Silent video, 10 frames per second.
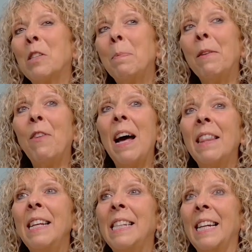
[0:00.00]
be fair,
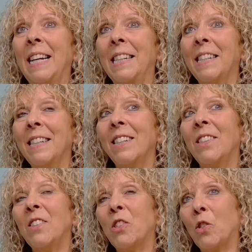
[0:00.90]
they did,
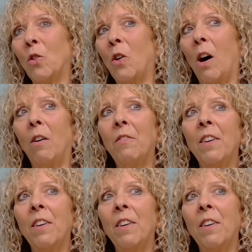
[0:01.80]
sort of.